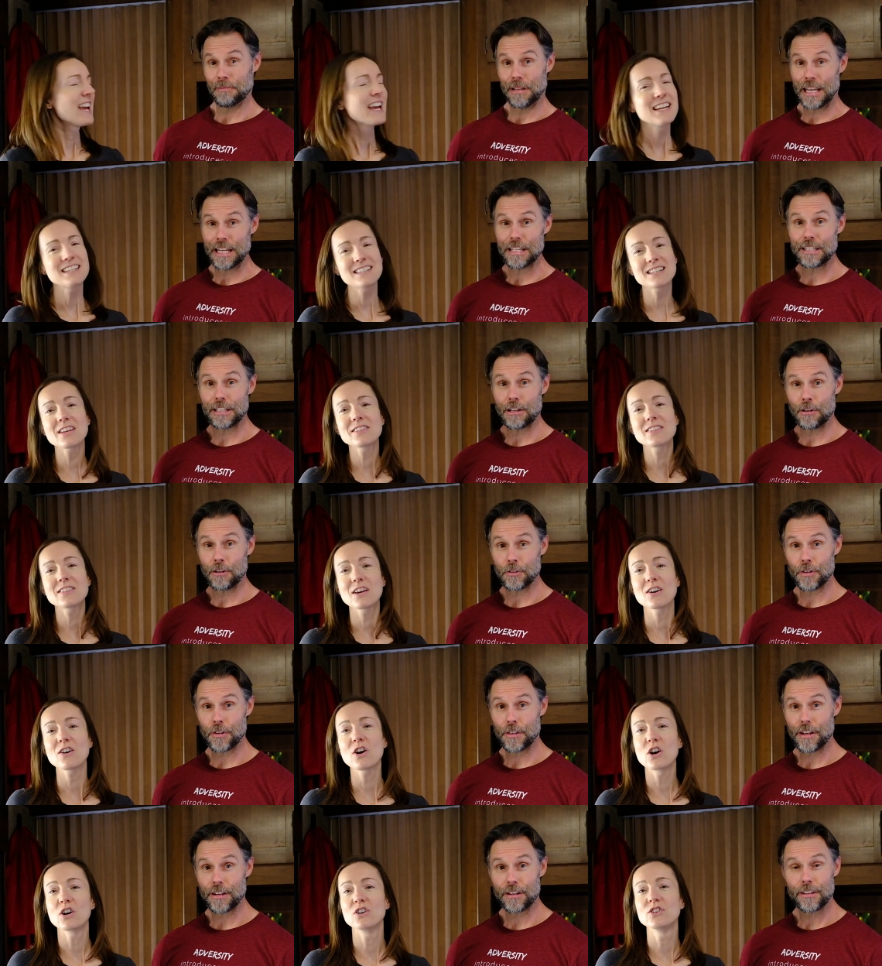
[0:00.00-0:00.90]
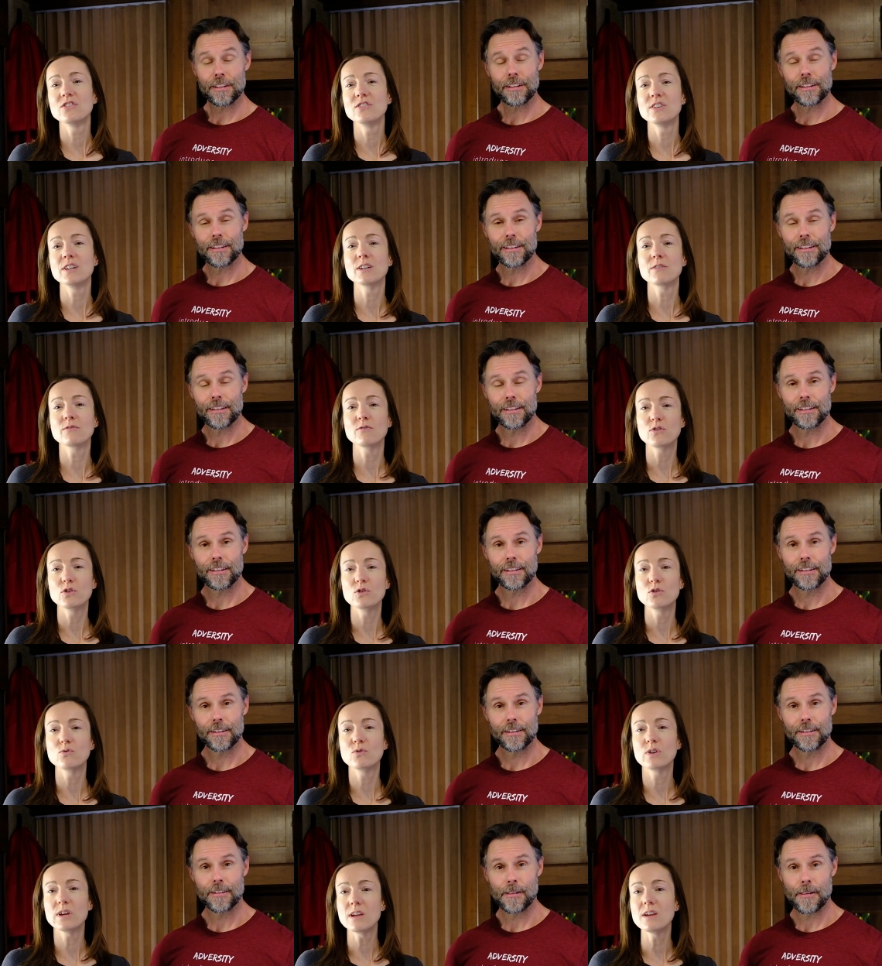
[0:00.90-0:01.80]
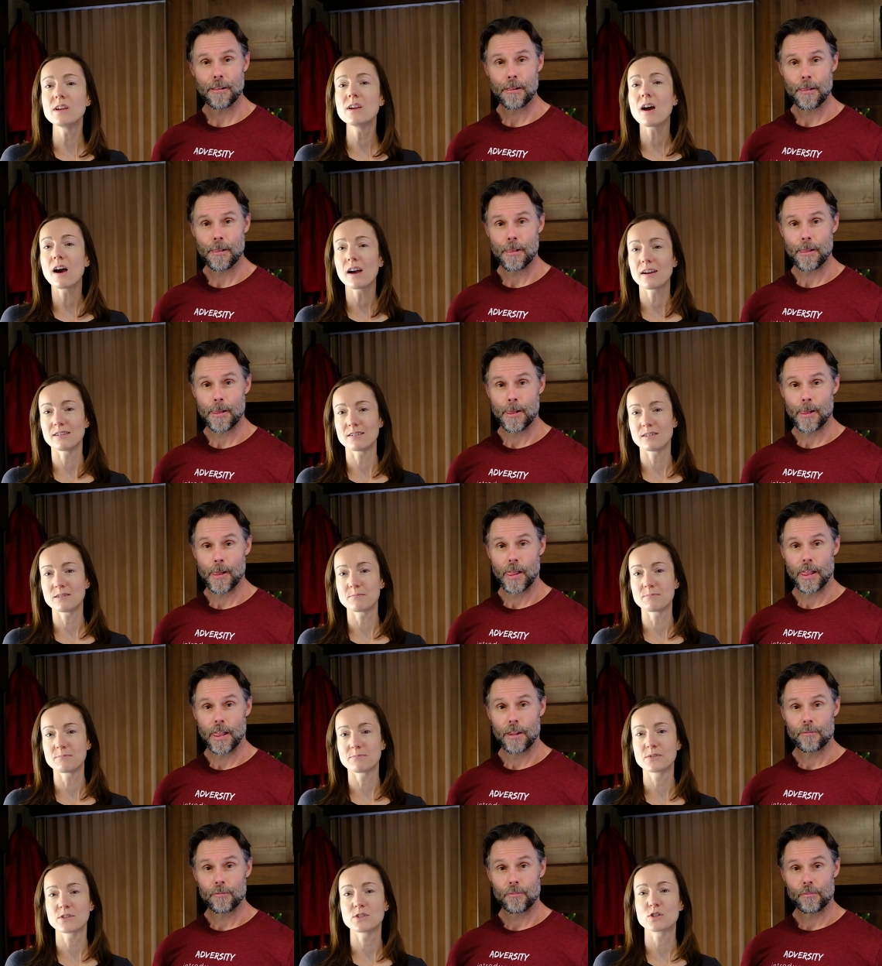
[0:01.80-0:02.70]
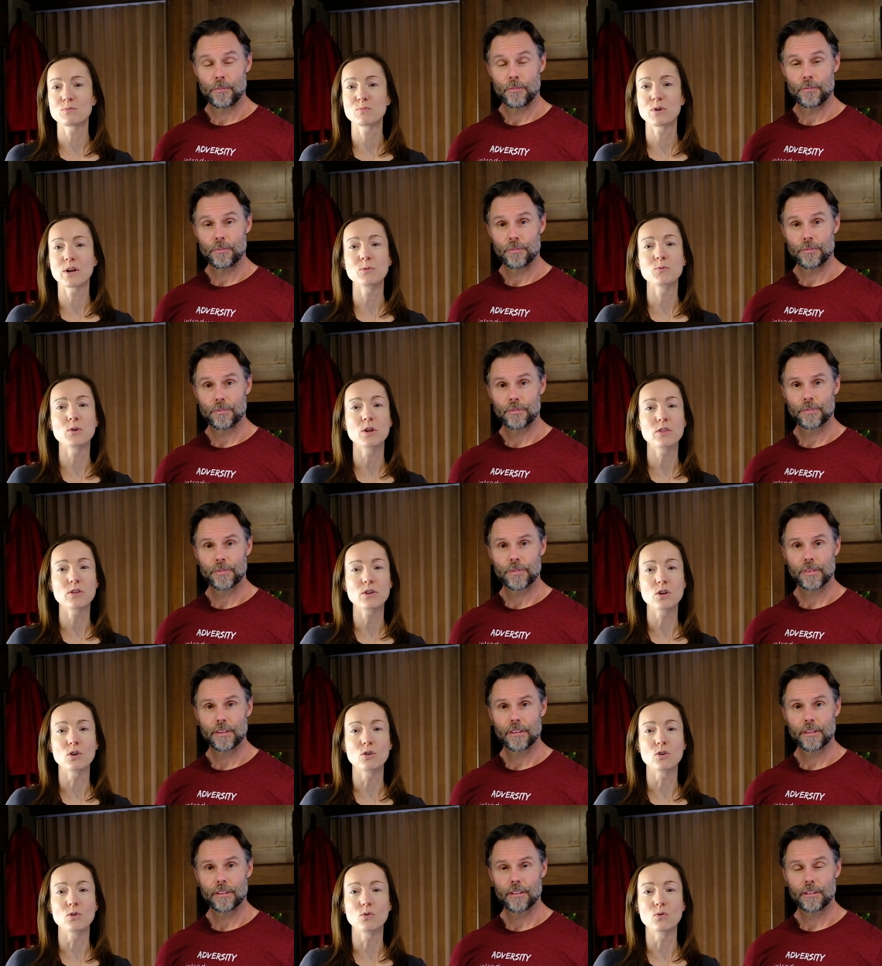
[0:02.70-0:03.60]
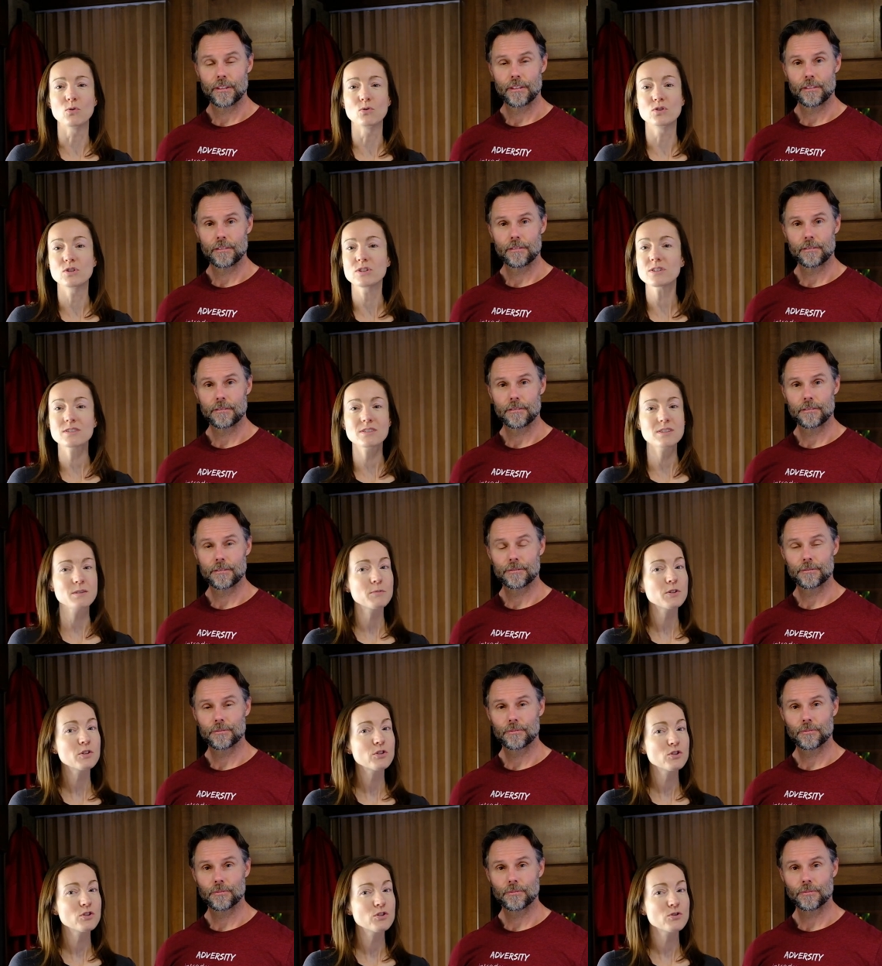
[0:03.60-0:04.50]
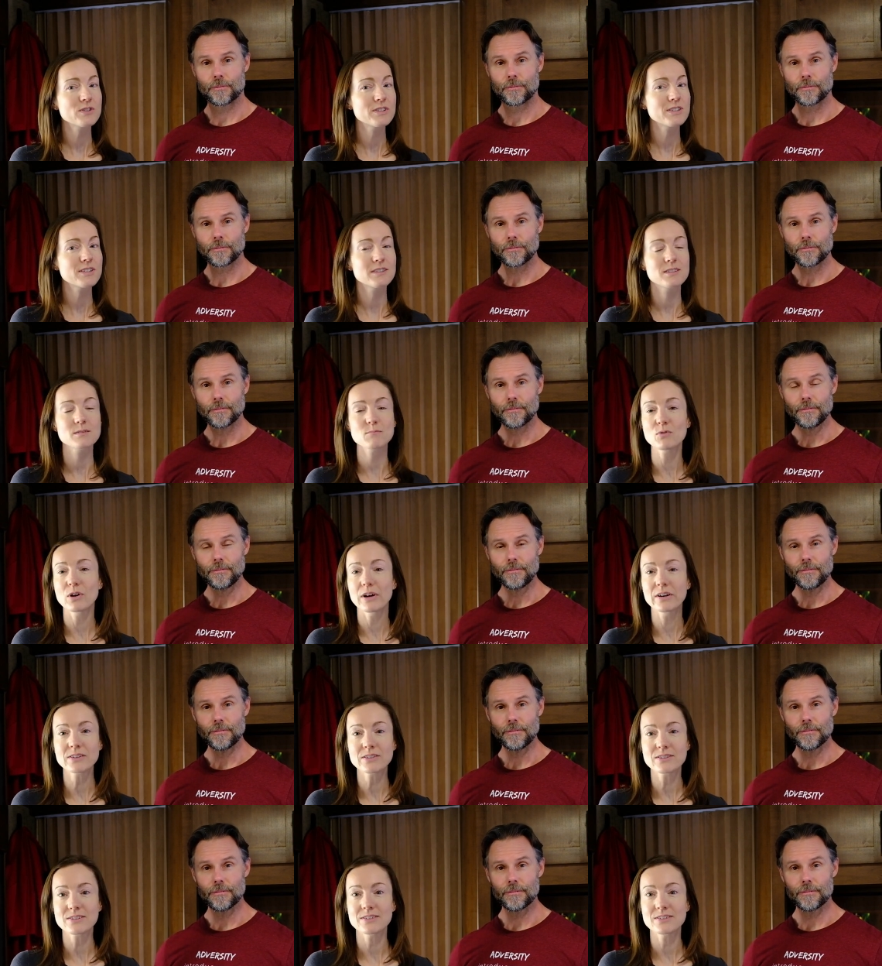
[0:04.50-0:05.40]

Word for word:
Speaker 1: easy. It's not that hard. You need a few key items to bring with you, just similar to a sticks and bricks,